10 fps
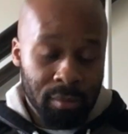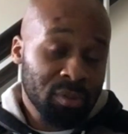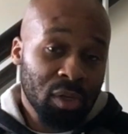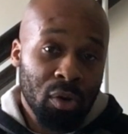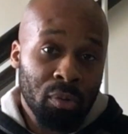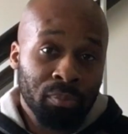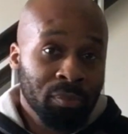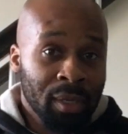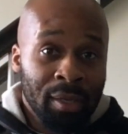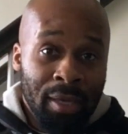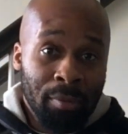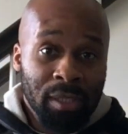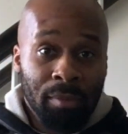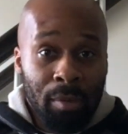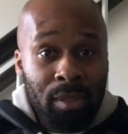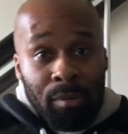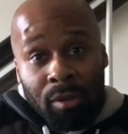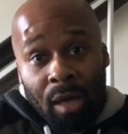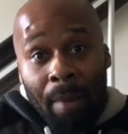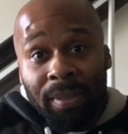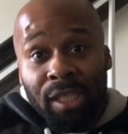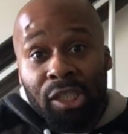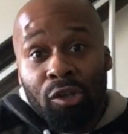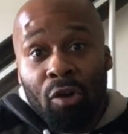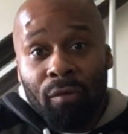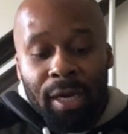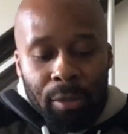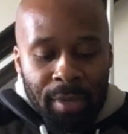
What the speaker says: So it was a good competition already.